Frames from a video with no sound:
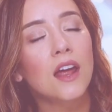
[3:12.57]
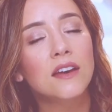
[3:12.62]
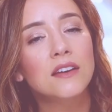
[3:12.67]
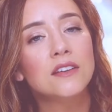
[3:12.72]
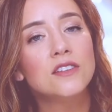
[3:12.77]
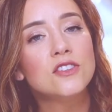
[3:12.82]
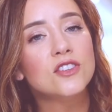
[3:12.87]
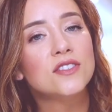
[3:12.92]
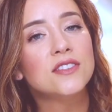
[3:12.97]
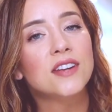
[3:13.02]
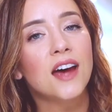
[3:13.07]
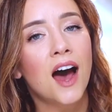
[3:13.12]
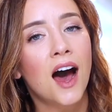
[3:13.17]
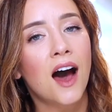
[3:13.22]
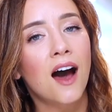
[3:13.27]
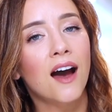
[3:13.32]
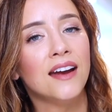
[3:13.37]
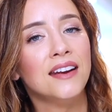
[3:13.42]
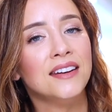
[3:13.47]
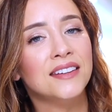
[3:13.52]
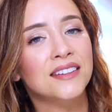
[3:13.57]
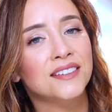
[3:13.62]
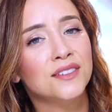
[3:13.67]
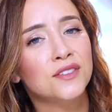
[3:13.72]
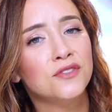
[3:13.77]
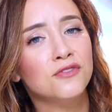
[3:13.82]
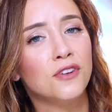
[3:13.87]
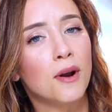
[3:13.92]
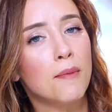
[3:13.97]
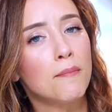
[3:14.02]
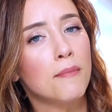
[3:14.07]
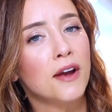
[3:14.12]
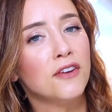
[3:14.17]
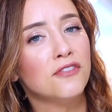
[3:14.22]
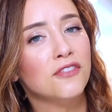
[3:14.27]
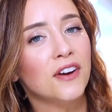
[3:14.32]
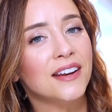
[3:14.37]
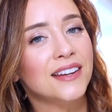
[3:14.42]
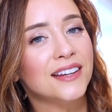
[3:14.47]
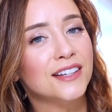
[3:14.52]
I could just hide from my
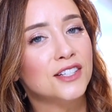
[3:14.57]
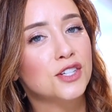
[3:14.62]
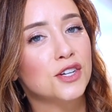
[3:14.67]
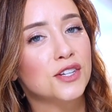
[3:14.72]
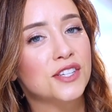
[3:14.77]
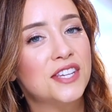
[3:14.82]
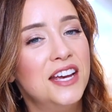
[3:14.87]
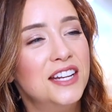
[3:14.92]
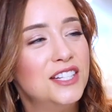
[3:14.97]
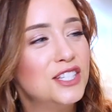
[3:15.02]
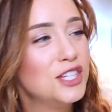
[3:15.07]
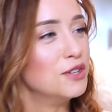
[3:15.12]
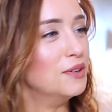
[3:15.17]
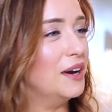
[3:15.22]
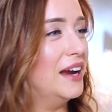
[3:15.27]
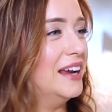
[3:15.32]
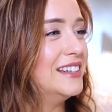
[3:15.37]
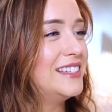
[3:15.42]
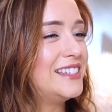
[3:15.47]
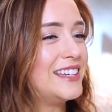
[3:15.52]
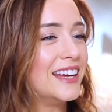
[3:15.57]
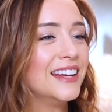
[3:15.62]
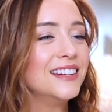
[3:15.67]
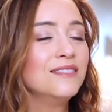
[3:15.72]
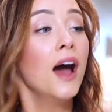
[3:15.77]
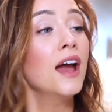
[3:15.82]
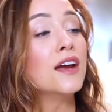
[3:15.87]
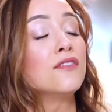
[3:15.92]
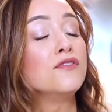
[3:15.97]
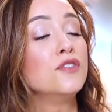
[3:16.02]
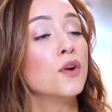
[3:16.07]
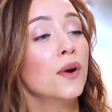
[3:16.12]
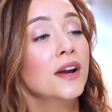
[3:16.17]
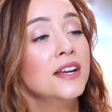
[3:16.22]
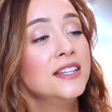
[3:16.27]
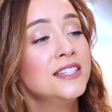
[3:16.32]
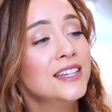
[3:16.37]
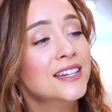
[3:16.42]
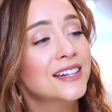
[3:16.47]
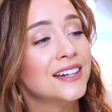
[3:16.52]
financial situation. I have no
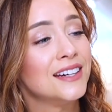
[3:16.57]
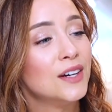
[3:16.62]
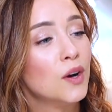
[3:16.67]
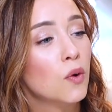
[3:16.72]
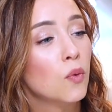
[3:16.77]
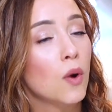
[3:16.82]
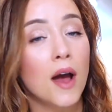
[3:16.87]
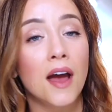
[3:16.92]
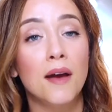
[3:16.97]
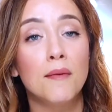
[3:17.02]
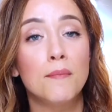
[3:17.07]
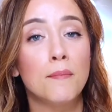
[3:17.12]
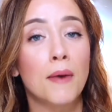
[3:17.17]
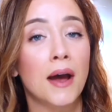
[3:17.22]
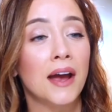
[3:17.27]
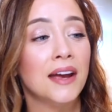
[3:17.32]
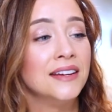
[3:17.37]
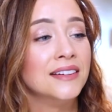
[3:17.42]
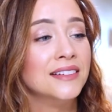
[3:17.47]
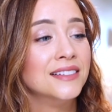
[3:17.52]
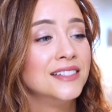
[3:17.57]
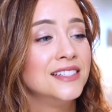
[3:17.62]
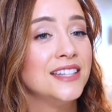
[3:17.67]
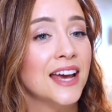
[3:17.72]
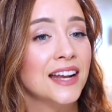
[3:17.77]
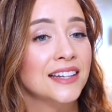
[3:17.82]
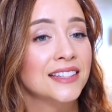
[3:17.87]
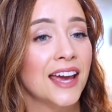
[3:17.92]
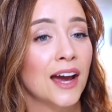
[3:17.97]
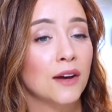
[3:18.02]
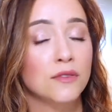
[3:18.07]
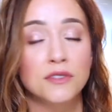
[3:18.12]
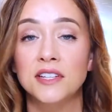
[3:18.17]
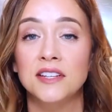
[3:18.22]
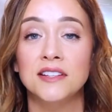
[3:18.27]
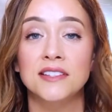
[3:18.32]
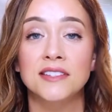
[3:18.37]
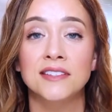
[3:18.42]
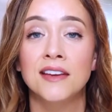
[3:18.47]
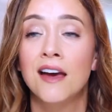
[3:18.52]
idea what my debt count
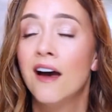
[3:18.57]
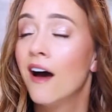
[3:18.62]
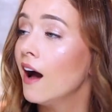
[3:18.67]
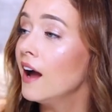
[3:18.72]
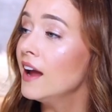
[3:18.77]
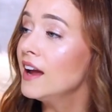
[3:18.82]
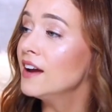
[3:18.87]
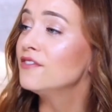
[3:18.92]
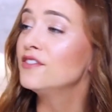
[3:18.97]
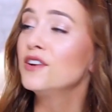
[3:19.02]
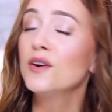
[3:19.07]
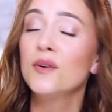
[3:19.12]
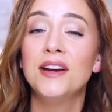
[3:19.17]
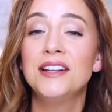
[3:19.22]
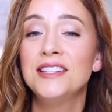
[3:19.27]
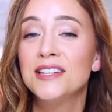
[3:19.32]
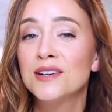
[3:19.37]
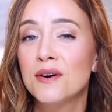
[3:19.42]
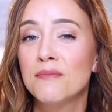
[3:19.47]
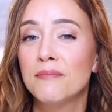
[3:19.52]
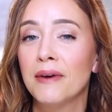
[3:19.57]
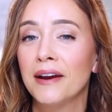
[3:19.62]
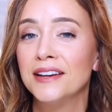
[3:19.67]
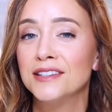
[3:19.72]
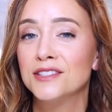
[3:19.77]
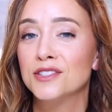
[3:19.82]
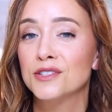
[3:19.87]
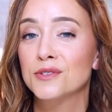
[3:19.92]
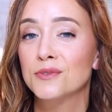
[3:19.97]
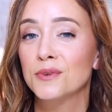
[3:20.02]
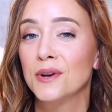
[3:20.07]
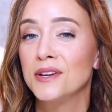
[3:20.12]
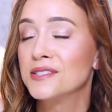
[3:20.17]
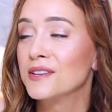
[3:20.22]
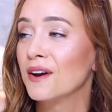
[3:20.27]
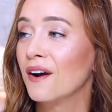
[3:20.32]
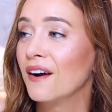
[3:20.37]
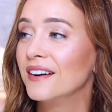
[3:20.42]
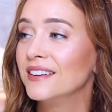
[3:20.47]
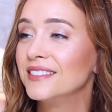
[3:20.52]
is. I have no idea what my interest rates
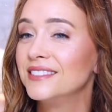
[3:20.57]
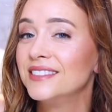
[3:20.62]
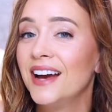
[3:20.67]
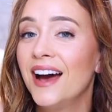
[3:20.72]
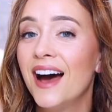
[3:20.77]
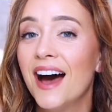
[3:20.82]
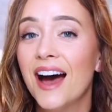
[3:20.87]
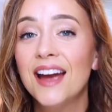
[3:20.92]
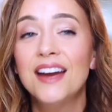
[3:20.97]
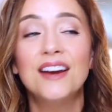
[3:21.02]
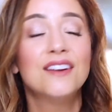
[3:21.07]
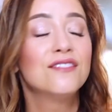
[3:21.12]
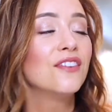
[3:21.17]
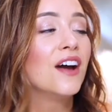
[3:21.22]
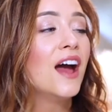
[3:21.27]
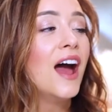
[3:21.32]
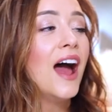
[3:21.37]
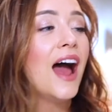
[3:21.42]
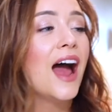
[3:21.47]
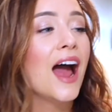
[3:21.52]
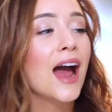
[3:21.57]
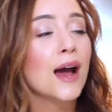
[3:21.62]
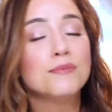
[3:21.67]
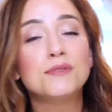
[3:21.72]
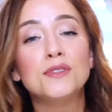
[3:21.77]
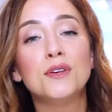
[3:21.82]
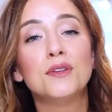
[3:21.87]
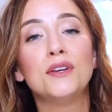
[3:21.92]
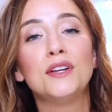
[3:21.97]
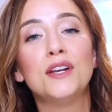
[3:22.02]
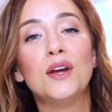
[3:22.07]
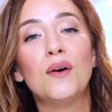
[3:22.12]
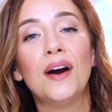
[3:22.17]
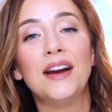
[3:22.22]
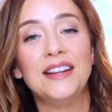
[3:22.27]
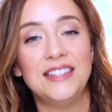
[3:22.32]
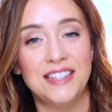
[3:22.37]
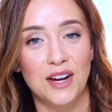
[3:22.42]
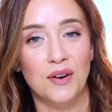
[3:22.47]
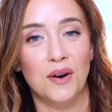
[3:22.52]
are. I have absolutely no
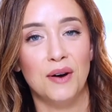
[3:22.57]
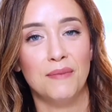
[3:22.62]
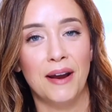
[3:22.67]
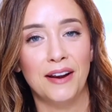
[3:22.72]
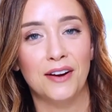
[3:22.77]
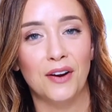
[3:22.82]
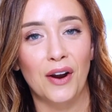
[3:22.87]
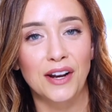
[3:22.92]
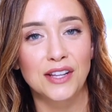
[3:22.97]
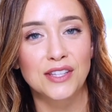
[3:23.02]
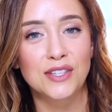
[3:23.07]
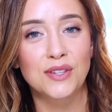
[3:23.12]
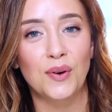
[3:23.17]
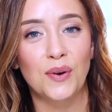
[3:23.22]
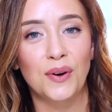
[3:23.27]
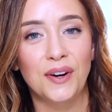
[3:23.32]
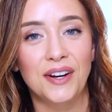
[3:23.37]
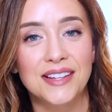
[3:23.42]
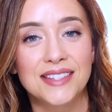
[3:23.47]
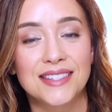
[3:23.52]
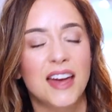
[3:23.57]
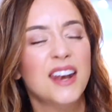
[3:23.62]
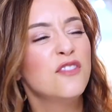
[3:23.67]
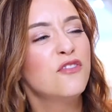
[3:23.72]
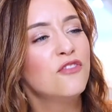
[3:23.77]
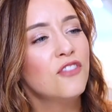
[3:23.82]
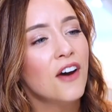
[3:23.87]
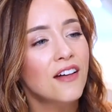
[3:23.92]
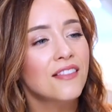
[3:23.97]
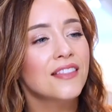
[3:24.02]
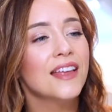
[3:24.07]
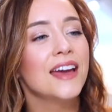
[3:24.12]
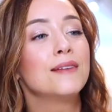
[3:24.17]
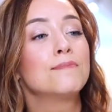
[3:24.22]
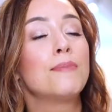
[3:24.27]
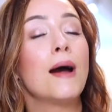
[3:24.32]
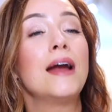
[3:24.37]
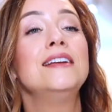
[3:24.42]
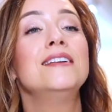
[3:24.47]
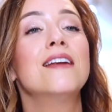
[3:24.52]
idea what my credit score is. And it felt like
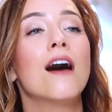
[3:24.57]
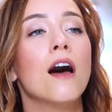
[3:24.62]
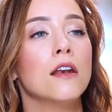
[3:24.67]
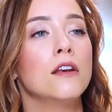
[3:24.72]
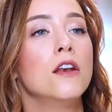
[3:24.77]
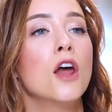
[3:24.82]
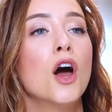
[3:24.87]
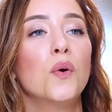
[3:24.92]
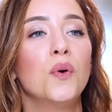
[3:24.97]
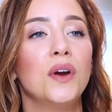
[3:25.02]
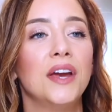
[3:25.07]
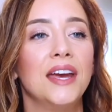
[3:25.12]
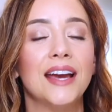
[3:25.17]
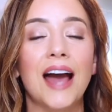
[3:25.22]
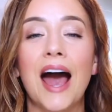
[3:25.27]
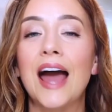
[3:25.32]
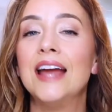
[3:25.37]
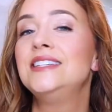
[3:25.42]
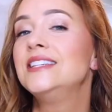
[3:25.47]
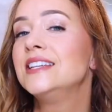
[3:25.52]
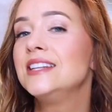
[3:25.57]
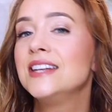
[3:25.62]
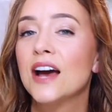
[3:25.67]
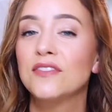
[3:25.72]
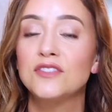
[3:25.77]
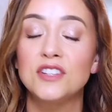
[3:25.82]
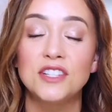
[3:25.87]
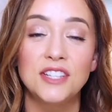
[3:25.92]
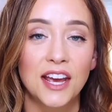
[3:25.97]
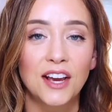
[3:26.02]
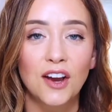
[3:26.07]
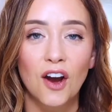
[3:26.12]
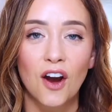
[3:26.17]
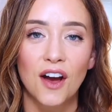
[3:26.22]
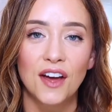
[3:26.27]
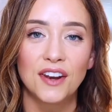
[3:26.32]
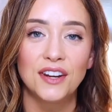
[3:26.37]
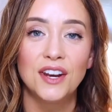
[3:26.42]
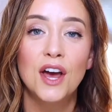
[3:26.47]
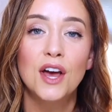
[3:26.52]
by not knowing, I didn't have to take
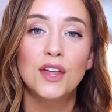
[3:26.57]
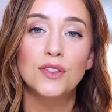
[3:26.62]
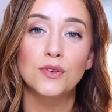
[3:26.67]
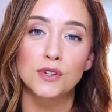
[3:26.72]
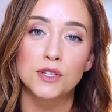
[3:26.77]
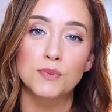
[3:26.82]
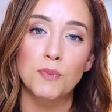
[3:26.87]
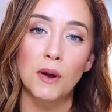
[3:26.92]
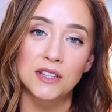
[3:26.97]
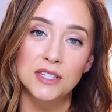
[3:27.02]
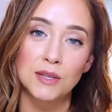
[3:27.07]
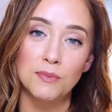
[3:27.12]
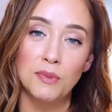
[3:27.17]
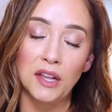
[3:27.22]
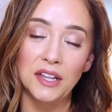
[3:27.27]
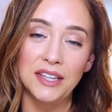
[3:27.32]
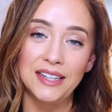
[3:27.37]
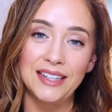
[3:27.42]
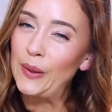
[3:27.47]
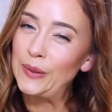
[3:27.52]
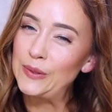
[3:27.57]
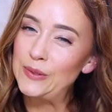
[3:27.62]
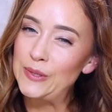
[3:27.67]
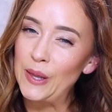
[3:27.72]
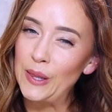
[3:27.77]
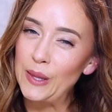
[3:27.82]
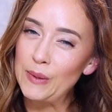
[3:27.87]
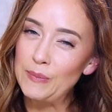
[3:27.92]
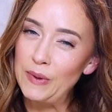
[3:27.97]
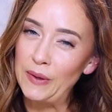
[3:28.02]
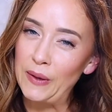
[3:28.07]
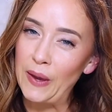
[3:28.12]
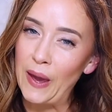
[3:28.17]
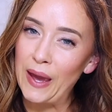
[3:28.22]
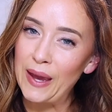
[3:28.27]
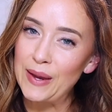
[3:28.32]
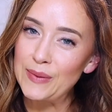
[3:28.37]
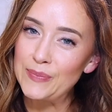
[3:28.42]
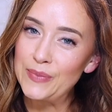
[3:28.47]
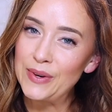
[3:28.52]
on the responsibility until it
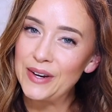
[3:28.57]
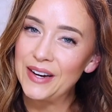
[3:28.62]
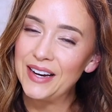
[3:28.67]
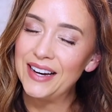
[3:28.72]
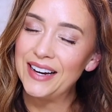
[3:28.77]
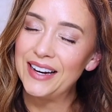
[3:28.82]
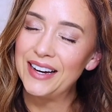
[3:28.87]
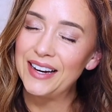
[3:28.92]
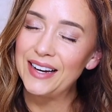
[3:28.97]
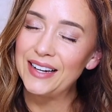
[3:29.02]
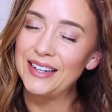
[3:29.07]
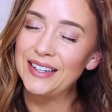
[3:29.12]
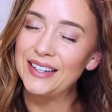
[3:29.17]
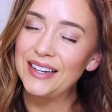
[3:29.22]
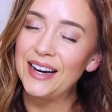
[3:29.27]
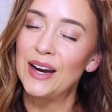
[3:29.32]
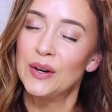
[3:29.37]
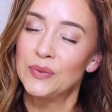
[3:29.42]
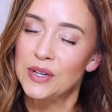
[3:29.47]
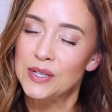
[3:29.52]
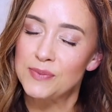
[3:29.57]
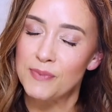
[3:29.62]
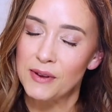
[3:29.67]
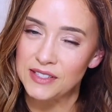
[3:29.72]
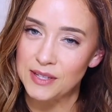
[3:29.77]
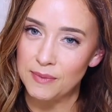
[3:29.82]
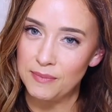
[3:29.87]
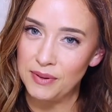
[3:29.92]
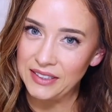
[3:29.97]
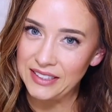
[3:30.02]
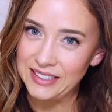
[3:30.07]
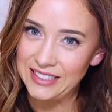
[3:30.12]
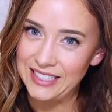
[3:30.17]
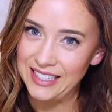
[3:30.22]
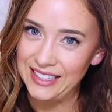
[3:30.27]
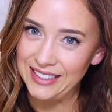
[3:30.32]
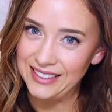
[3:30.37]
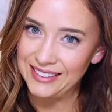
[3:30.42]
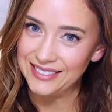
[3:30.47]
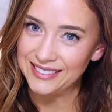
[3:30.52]
became a
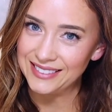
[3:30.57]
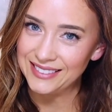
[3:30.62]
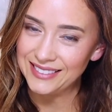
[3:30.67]
responsibility.